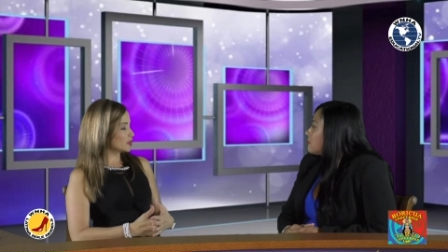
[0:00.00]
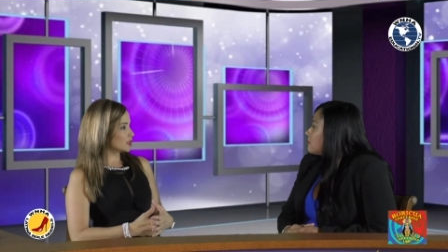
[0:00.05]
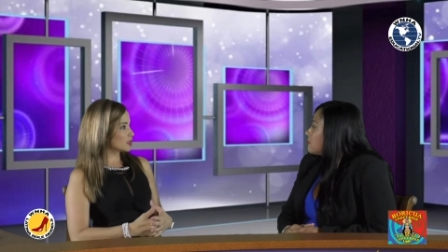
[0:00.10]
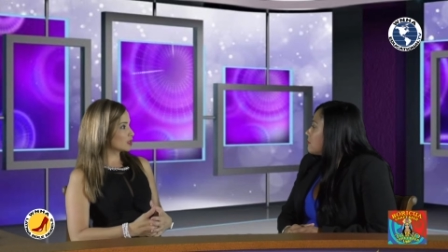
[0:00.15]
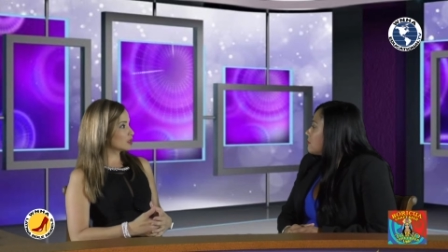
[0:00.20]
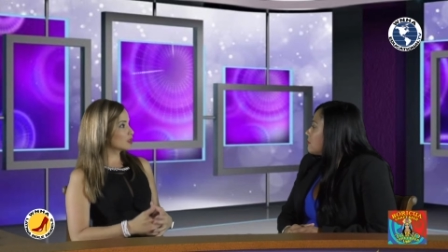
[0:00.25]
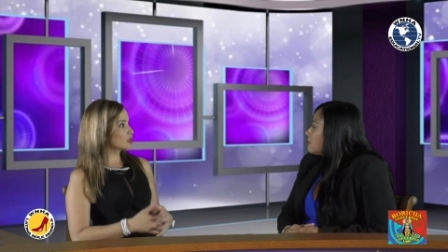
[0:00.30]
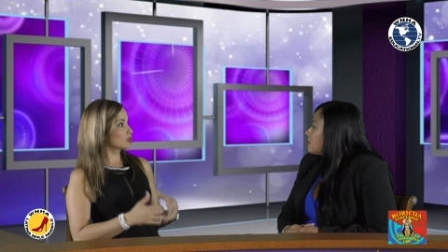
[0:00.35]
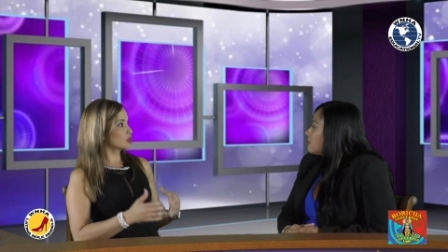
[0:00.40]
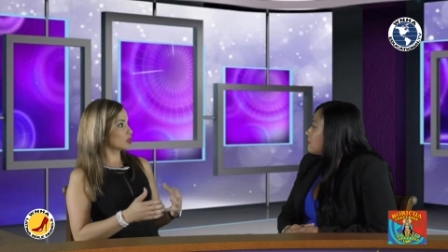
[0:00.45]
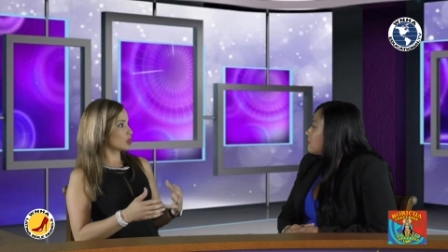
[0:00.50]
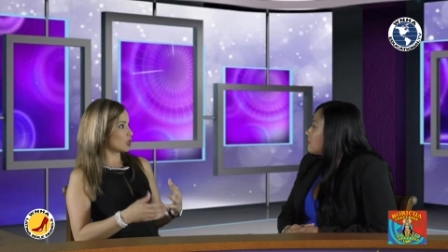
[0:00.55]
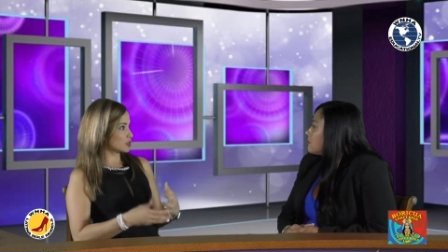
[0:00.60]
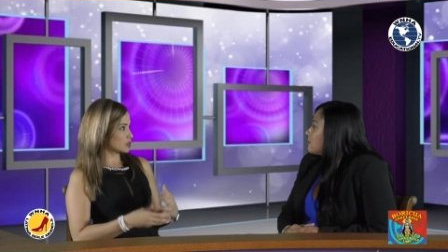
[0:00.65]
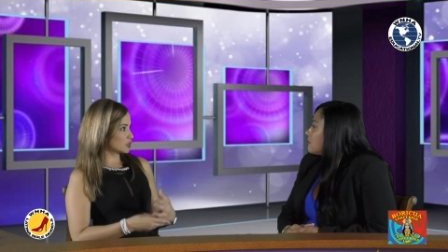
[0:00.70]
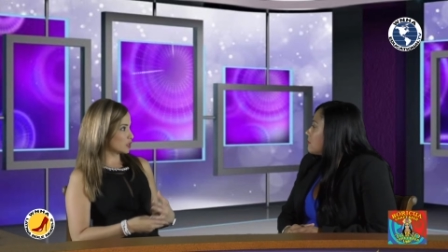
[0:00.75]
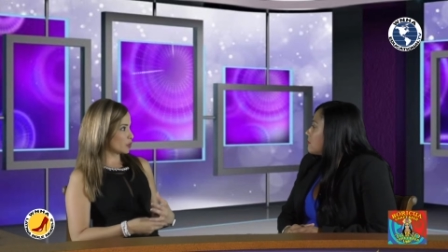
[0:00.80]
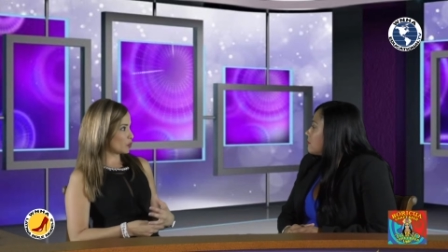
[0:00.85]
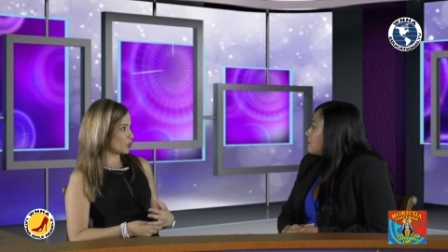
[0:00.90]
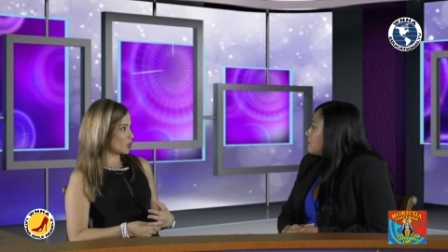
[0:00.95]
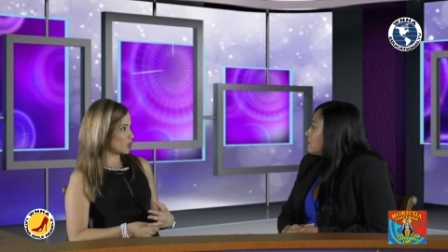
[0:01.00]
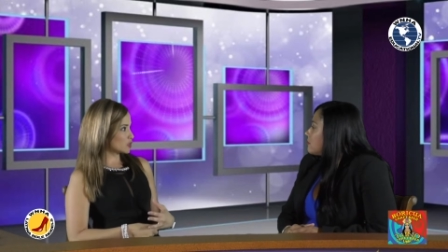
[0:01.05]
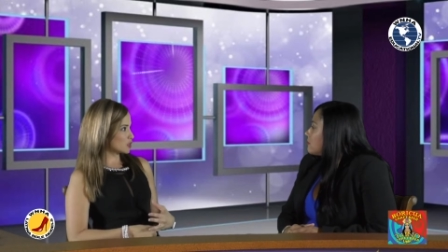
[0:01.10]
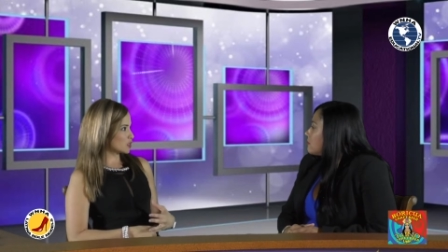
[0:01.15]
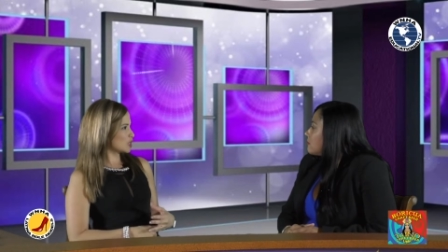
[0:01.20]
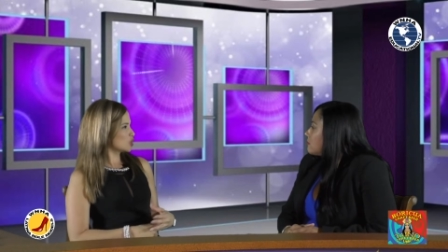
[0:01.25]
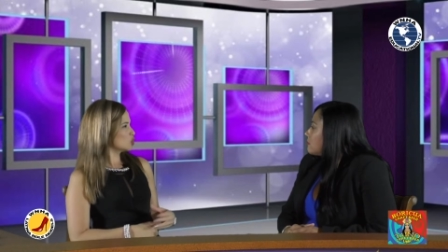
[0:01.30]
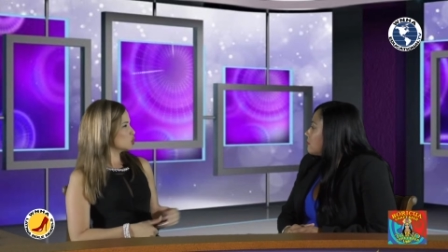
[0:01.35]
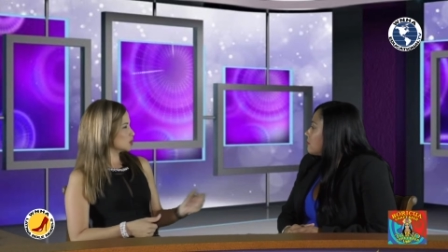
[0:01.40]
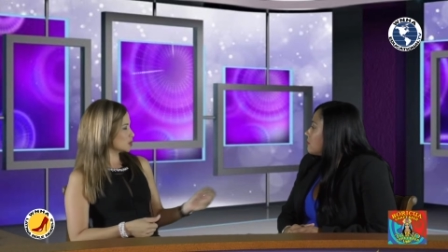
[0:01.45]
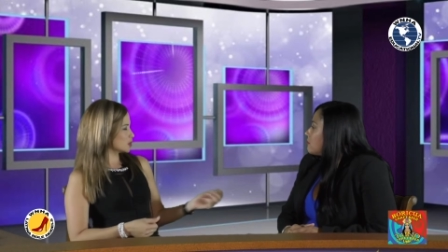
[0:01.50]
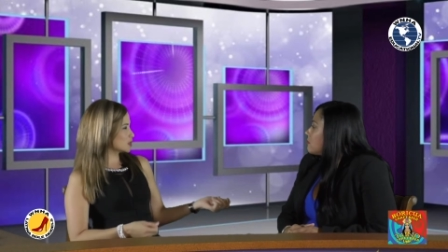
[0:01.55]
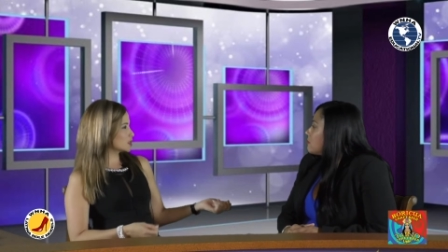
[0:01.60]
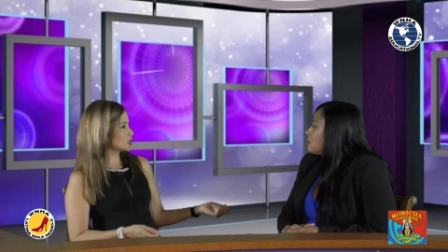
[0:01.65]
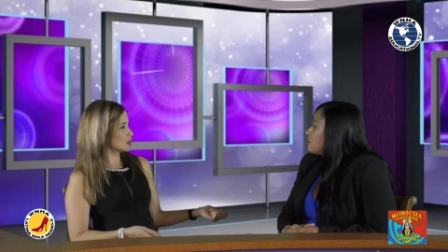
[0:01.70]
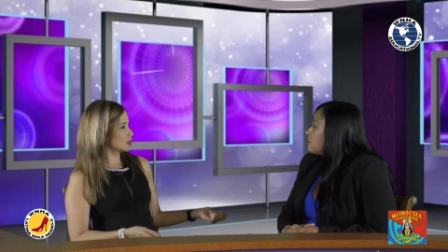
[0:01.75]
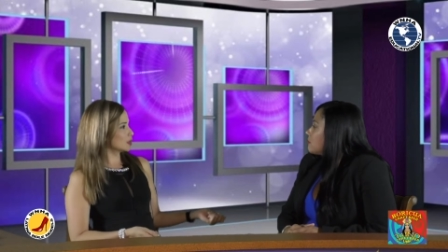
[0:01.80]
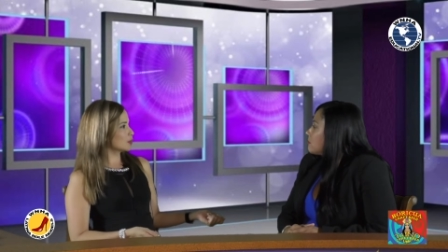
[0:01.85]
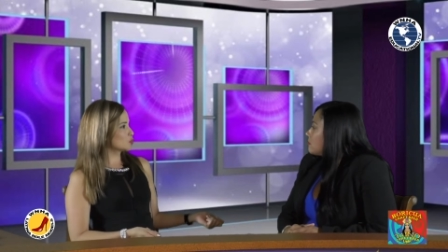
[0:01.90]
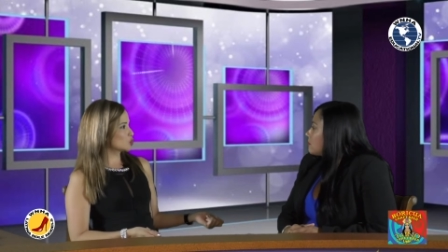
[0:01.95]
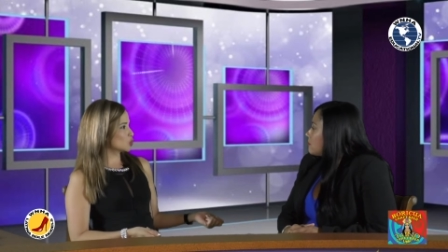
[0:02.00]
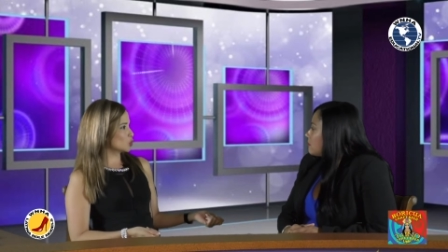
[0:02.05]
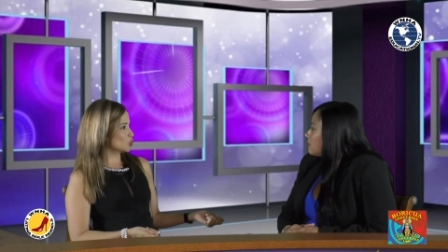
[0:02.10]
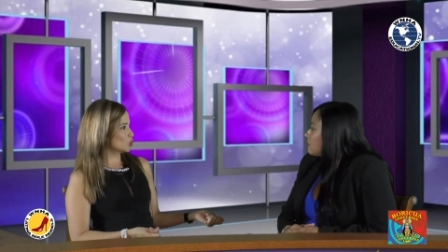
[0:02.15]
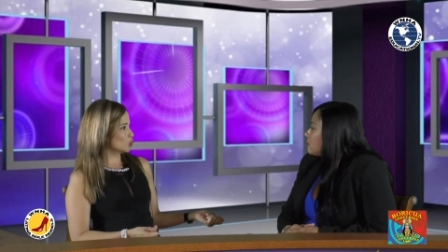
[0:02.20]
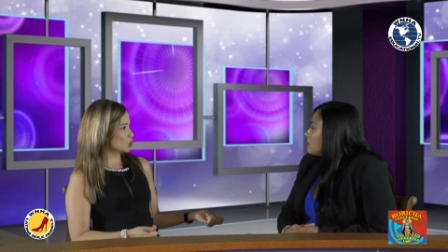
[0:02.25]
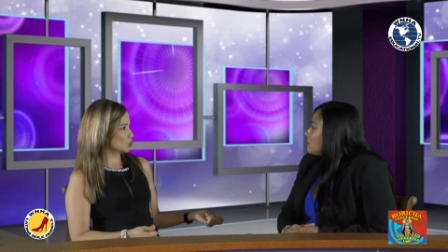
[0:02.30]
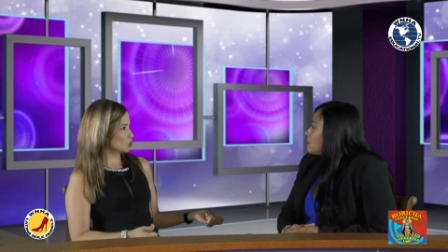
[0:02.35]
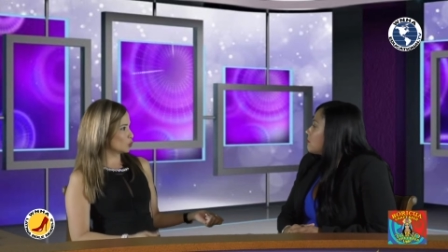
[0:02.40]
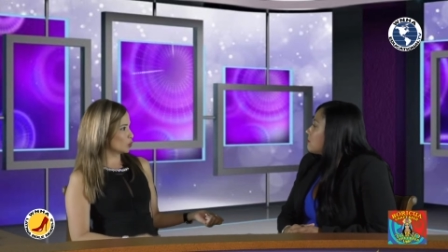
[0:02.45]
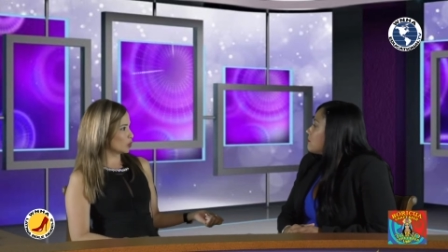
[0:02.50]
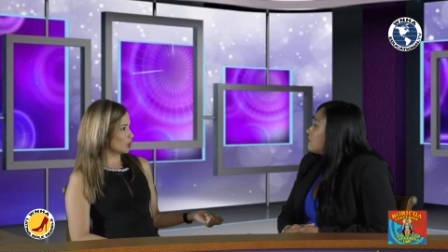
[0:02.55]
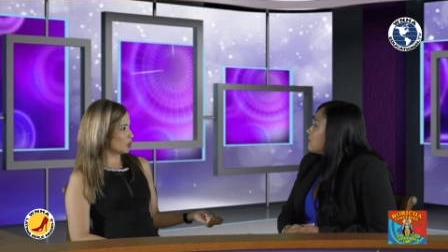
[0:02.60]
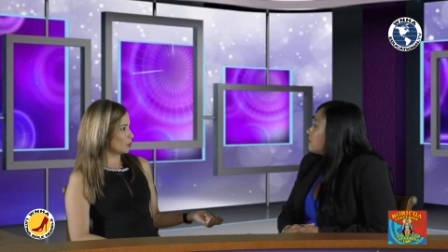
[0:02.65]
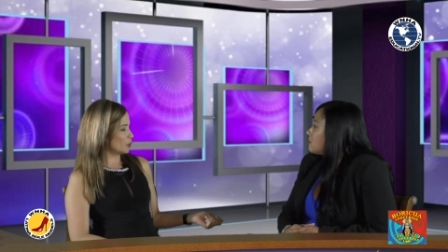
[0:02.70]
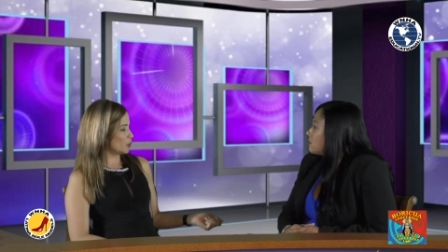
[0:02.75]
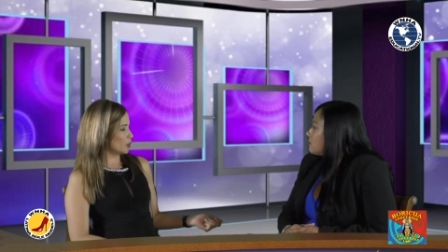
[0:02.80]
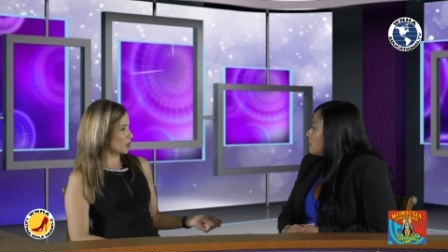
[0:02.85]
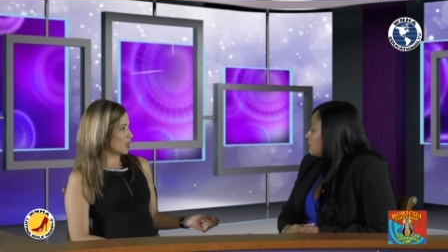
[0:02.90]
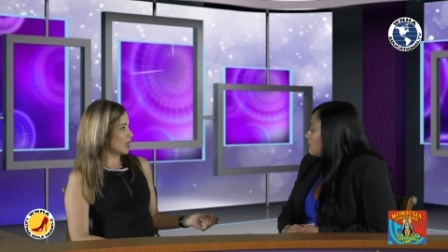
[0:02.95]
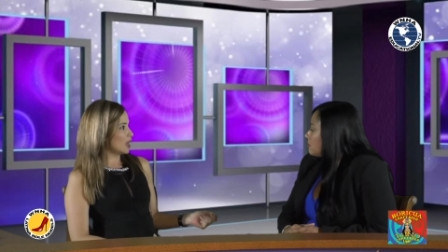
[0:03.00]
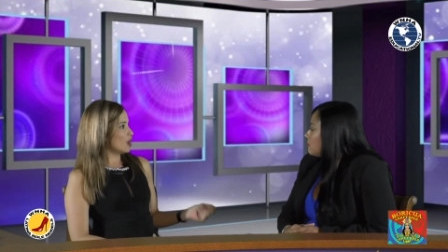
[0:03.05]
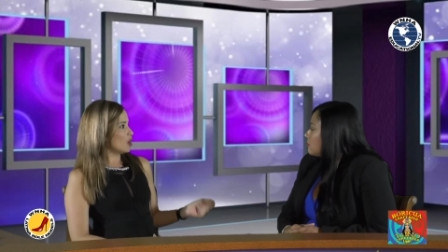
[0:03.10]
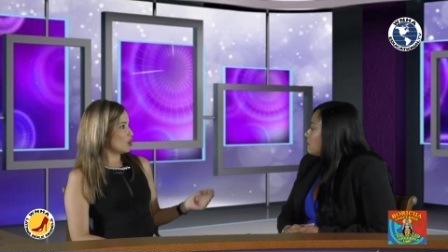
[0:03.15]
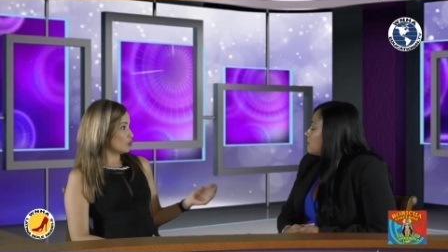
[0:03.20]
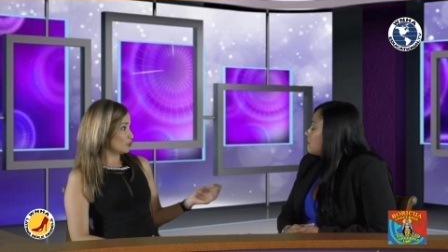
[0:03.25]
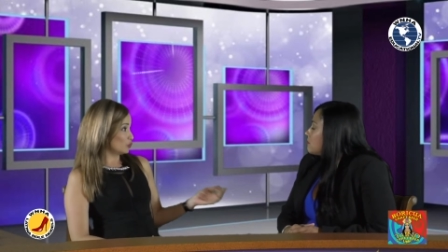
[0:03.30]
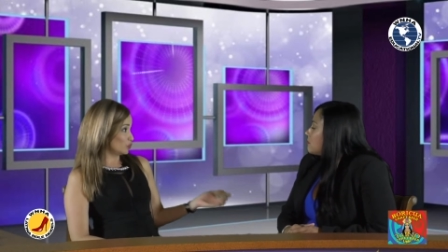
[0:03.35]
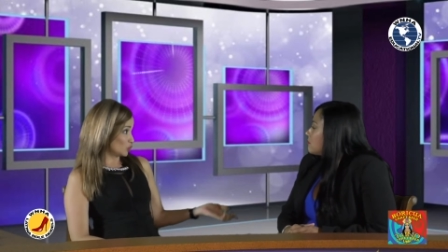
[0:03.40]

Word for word: and they're a little lost in the process. I usually send them to Goodwill, but mm-hmm.